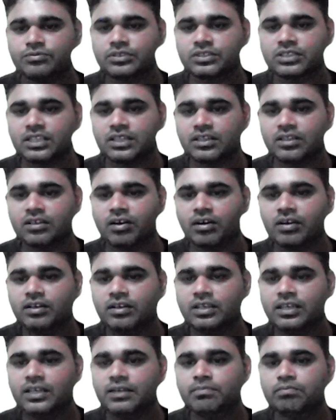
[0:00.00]
in the
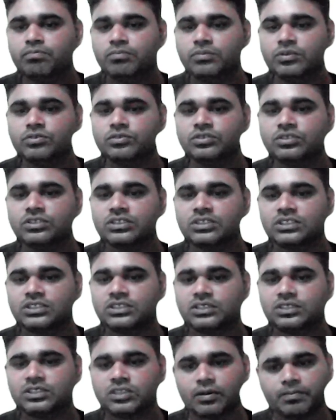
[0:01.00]
immune
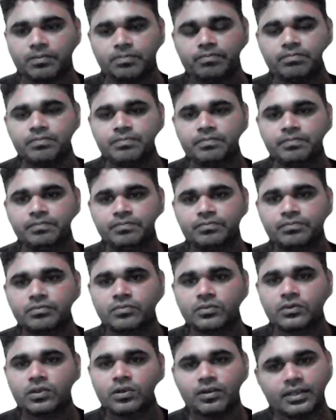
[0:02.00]
system.
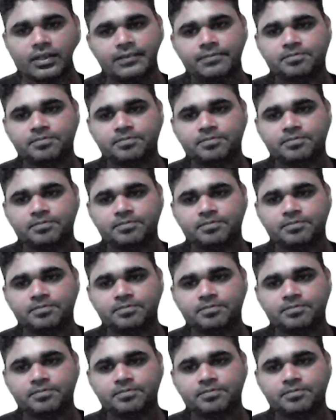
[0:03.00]
Okay.